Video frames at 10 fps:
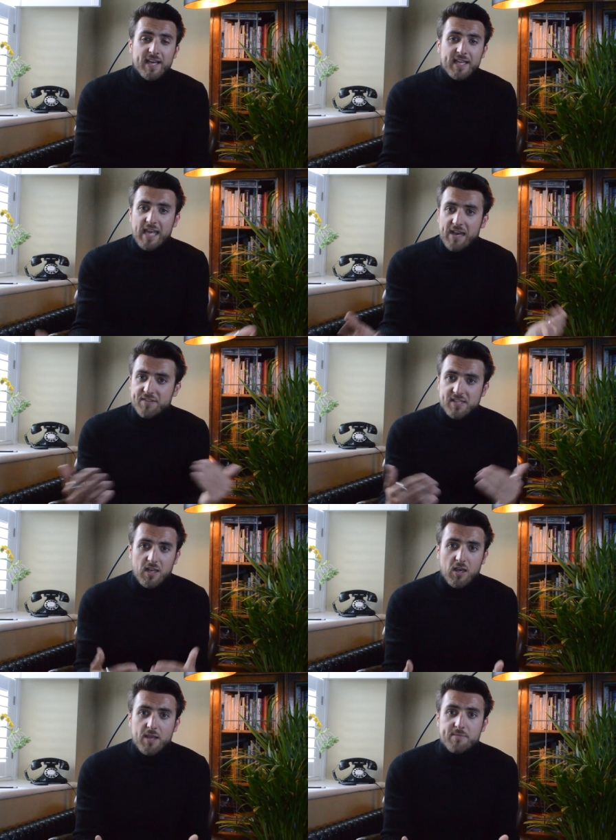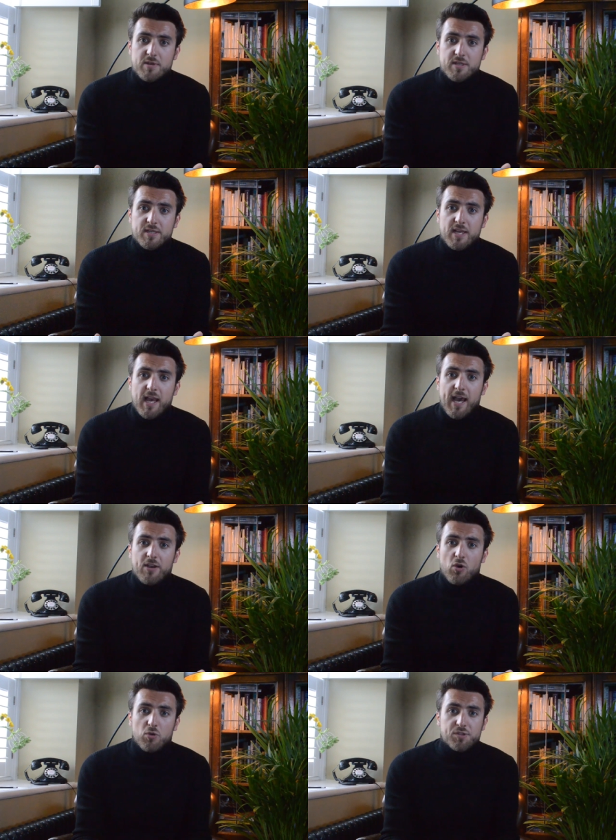gathers alignment, and
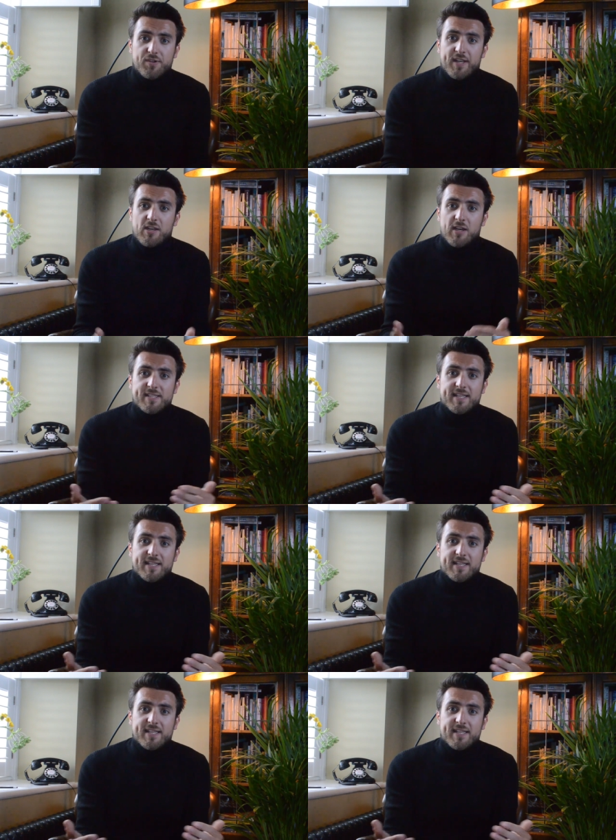also ignites